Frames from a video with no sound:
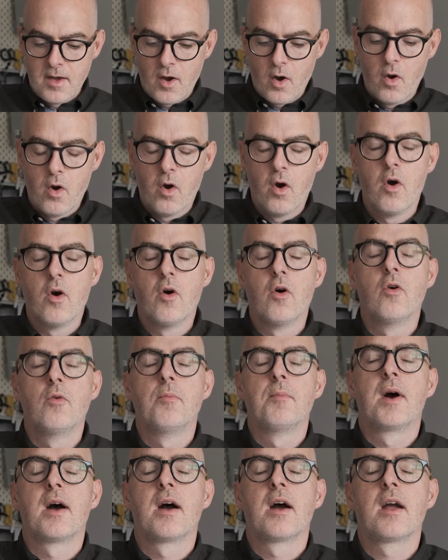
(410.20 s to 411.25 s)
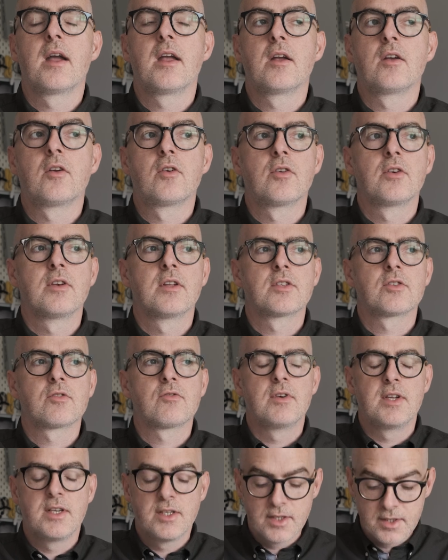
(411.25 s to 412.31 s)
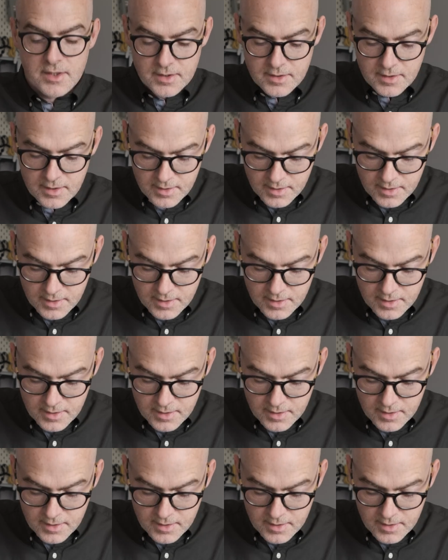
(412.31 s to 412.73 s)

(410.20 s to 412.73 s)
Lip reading: Oh my goodness gracious.